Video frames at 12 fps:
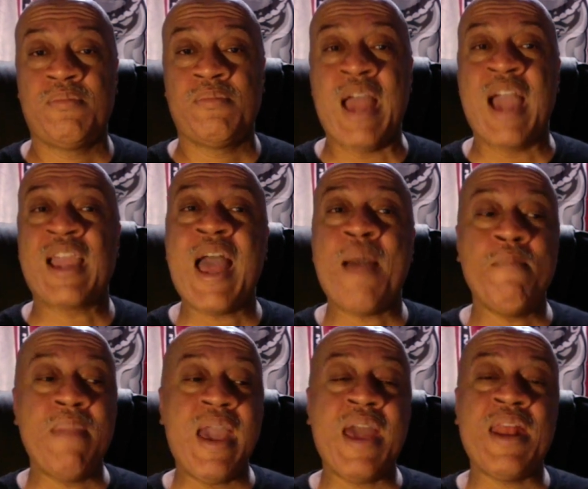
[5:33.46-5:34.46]
I got
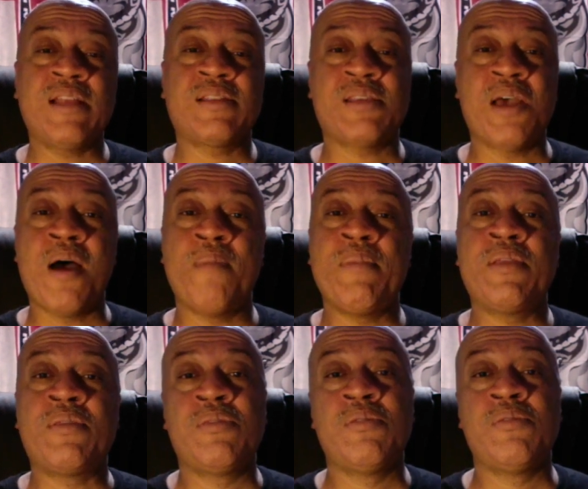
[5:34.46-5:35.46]
mad at Tommy
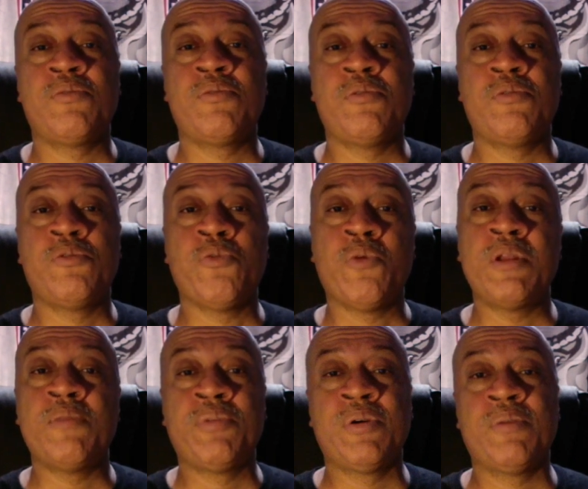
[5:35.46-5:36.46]
during the
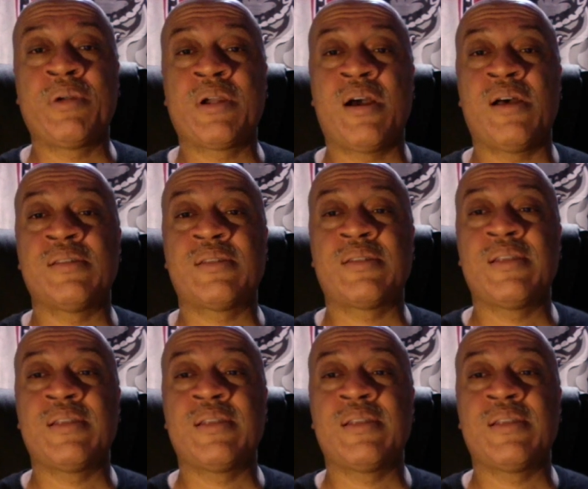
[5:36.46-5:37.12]
book because,